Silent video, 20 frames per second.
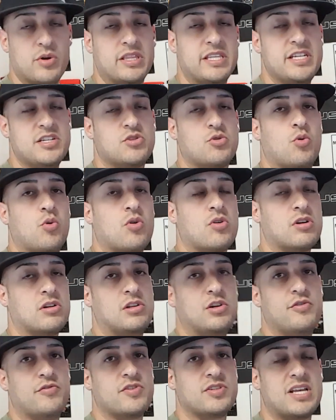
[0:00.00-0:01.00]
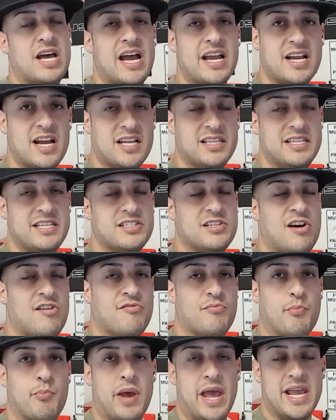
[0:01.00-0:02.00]
with these quarter louvers, I got these
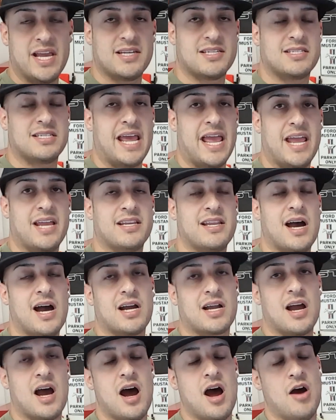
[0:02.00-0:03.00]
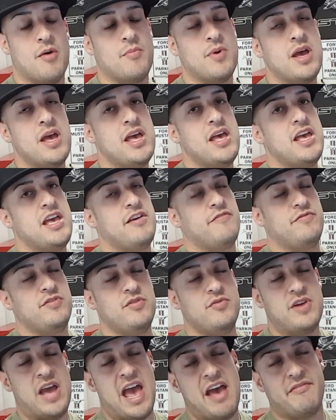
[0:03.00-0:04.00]
off bangastang.com. If
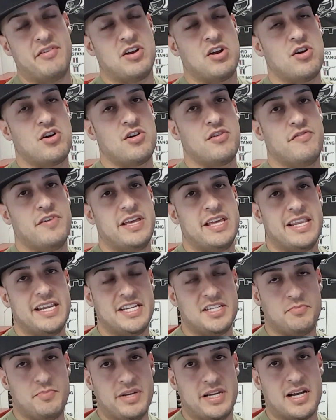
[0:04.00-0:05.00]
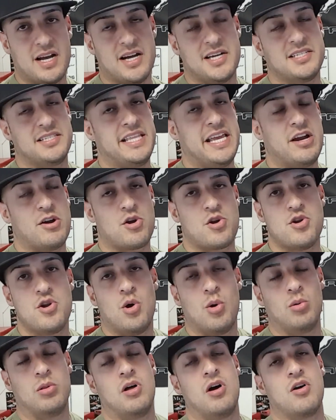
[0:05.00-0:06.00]
you haven't heard of it, it's because they are
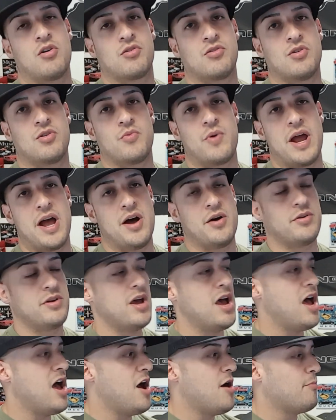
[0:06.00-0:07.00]
no longer around.